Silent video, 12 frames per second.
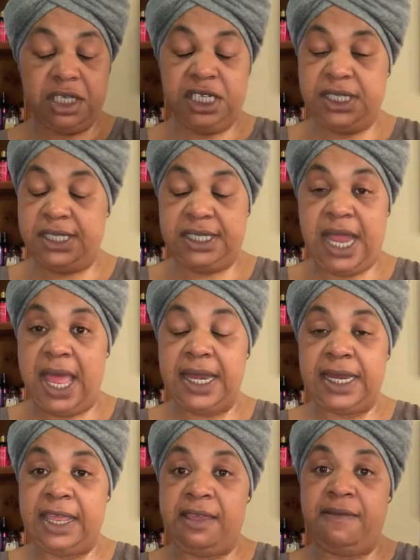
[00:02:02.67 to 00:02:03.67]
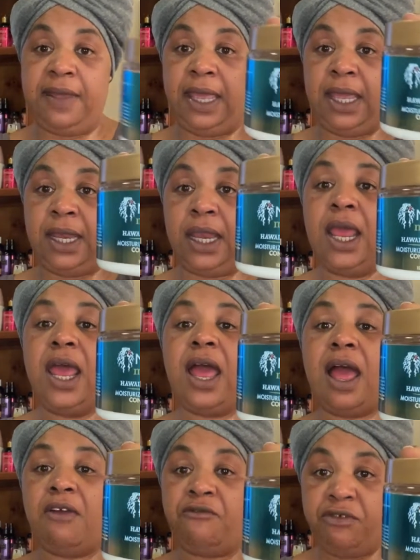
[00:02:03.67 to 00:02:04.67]
Because it's not leave-in
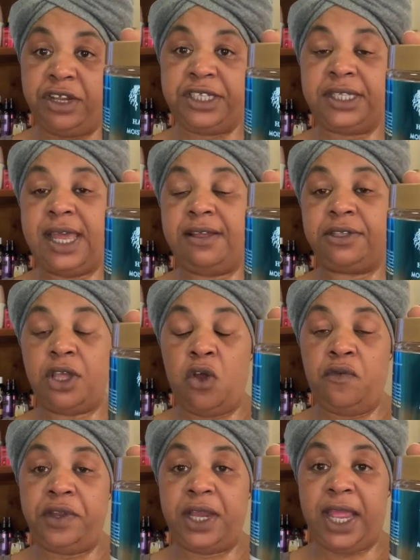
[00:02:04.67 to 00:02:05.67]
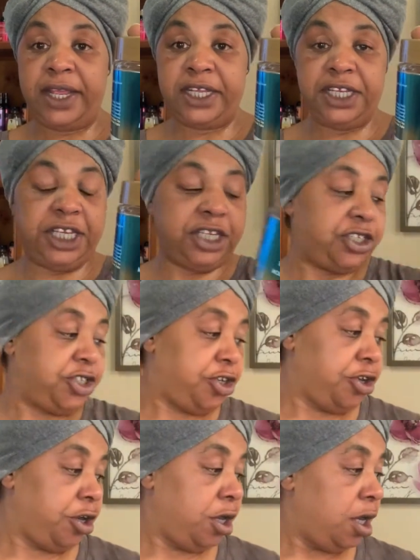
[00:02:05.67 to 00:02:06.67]
I've rinsed out the overnight
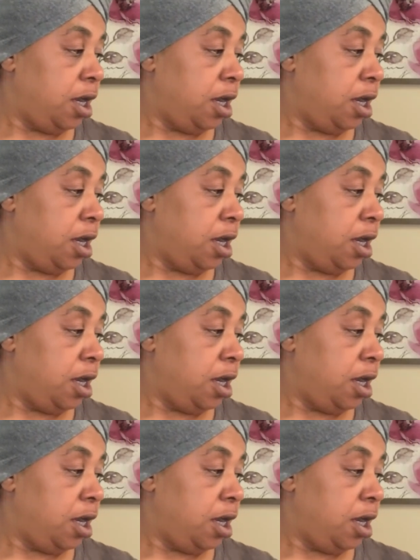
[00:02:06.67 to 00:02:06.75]
conditioner.